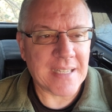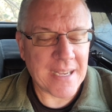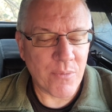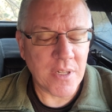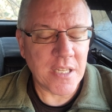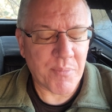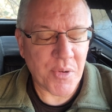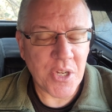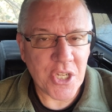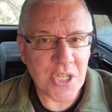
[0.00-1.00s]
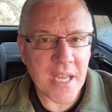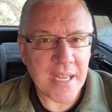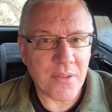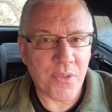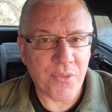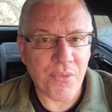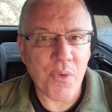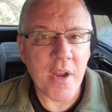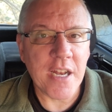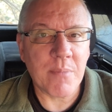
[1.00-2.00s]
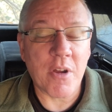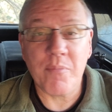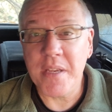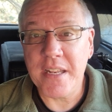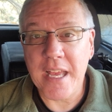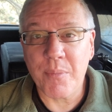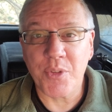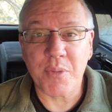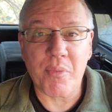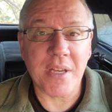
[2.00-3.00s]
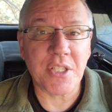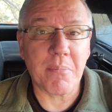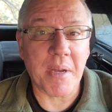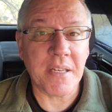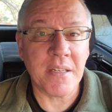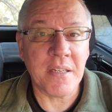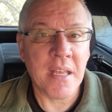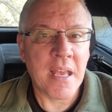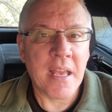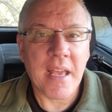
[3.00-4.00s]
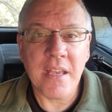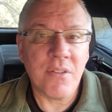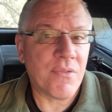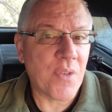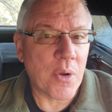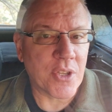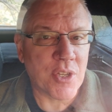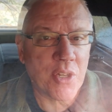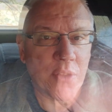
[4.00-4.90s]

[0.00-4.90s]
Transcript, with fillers: really appreciate the freedom of being able to press a button and focus on